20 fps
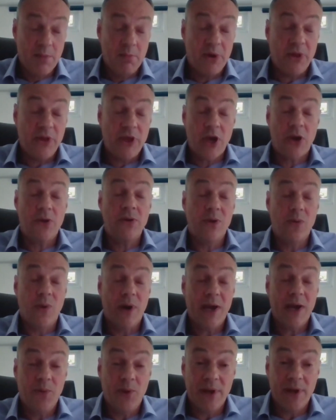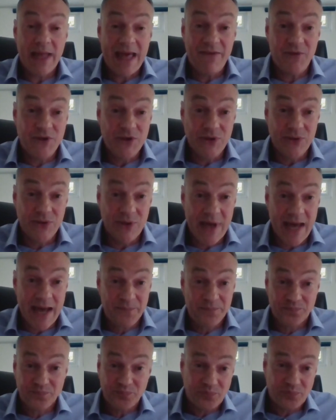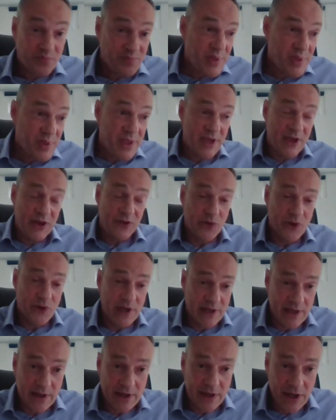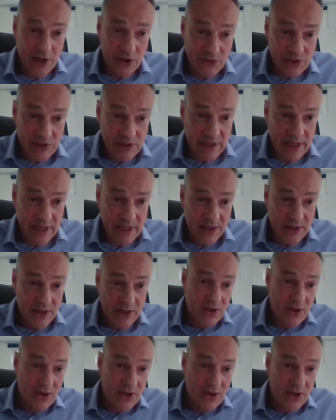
But the only way we'll ever do that is working closely